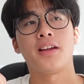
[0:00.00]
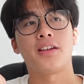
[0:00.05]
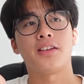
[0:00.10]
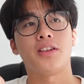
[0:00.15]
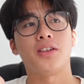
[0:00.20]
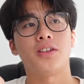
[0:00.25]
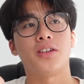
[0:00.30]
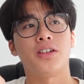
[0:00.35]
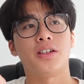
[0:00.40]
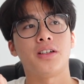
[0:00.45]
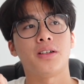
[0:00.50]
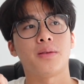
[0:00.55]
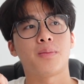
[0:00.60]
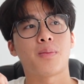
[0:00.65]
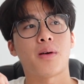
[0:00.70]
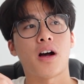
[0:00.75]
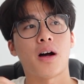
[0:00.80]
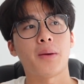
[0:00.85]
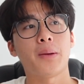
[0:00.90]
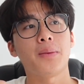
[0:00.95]
you're
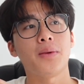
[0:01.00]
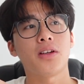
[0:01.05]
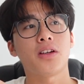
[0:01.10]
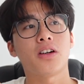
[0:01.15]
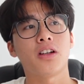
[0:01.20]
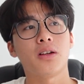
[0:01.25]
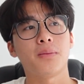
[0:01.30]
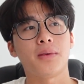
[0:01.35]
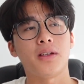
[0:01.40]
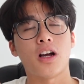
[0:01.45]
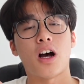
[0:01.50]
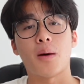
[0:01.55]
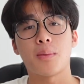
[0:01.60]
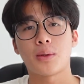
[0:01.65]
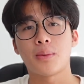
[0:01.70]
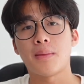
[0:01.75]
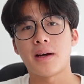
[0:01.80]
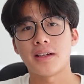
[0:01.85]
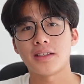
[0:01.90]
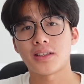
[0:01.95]
probably gonna be
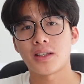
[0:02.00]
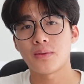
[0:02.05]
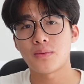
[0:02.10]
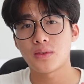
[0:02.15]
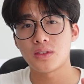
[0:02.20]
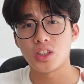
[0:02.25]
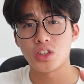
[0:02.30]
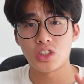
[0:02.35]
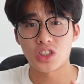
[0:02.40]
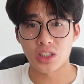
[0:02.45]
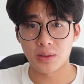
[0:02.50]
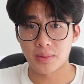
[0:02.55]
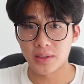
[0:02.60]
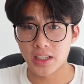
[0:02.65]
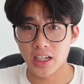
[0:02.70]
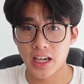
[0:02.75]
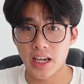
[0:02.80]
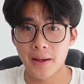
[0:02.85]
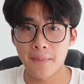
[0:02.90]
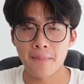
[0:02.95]
optimizing for your
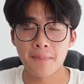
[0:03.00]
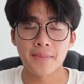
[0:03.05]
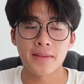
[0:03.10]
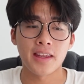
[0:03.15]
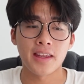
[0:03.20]
GPA,